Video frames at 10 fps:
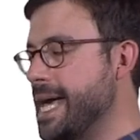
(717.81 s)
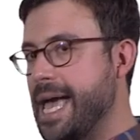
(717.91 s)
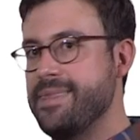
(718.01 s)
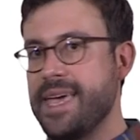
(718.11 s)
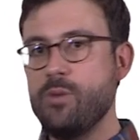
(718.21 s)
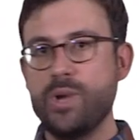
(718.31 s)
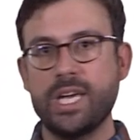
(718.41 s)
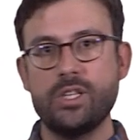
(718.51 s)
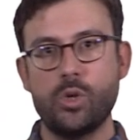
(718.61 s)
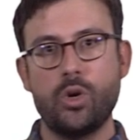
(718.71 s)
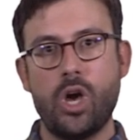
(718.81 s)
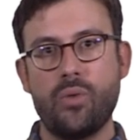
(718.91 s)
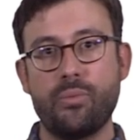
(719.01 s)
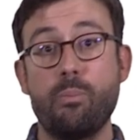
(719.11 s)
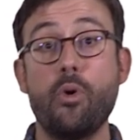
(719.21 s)
And then we can turn
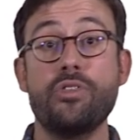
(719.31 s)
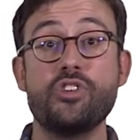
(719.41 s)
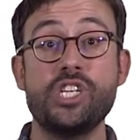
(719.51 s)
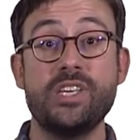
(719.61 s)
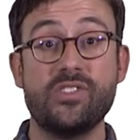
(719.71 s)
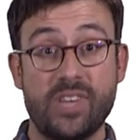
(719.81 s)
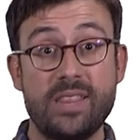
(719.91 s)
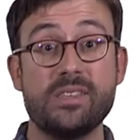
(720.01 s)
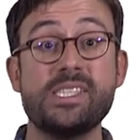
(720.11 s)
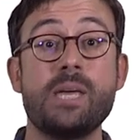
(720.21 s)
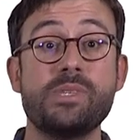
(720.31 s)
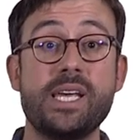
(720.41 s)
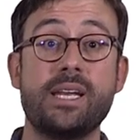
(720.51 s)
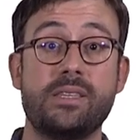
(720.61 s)
off both genes in the same cell